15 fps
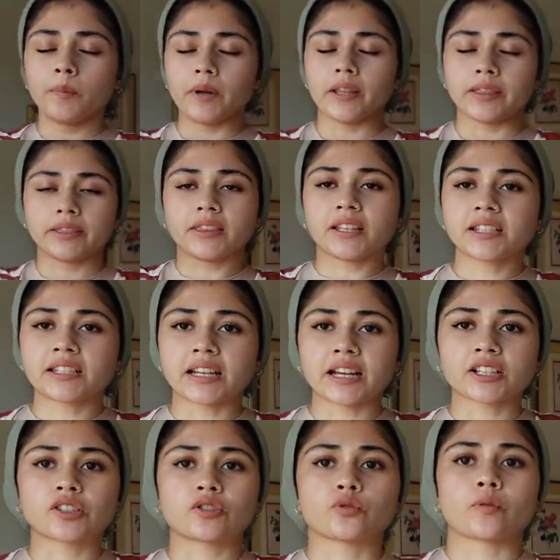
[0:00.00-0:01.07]
Like this
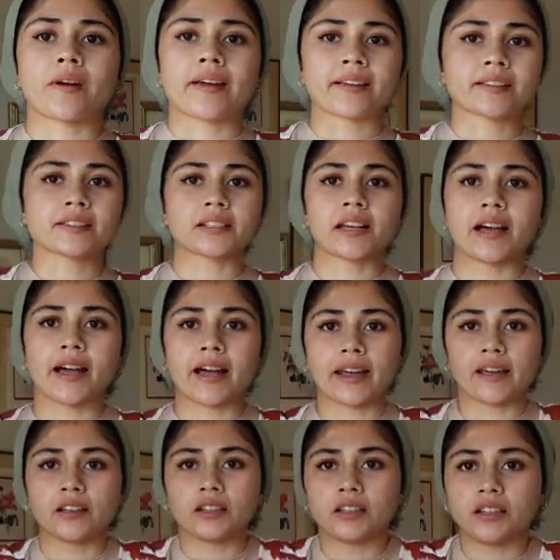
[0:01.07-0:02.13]
next dress,
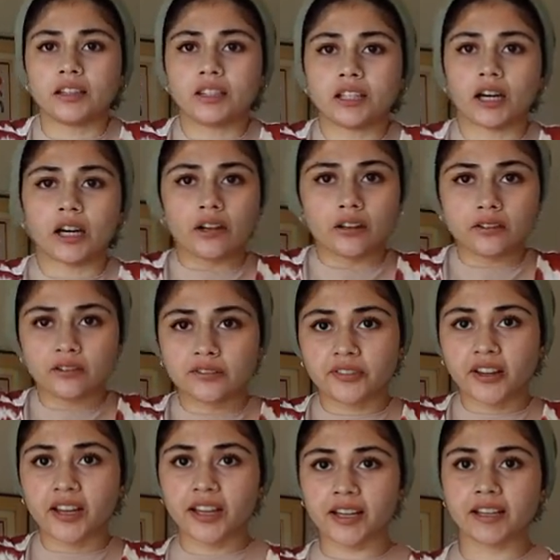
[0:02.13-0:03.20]
I love.
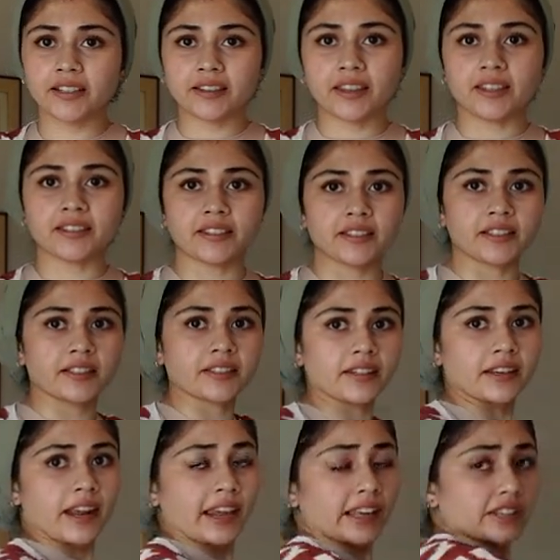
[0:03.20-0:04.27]
This is
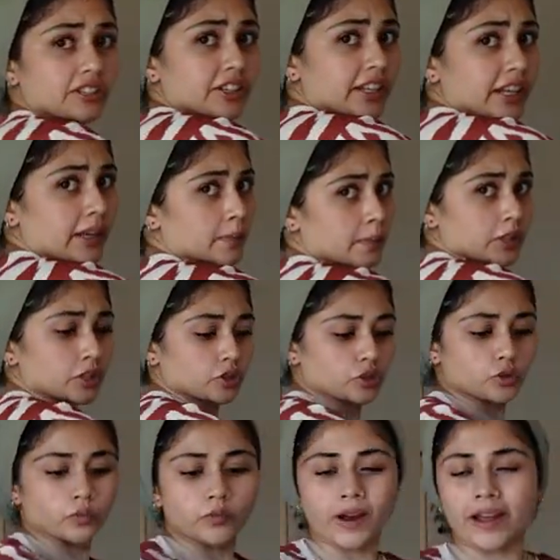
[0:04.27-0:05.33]
an H and M
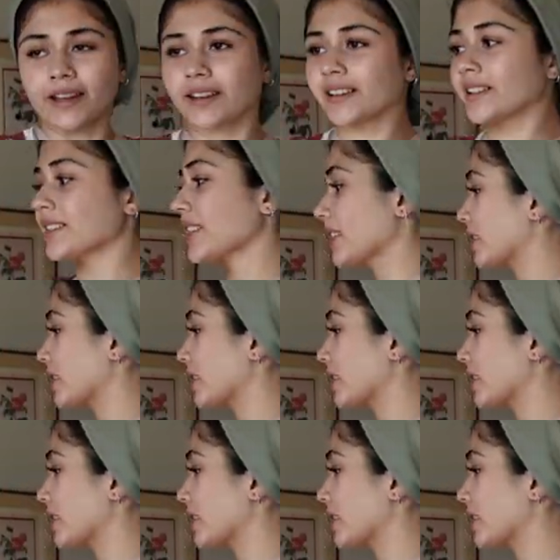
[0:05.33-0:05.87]
dress.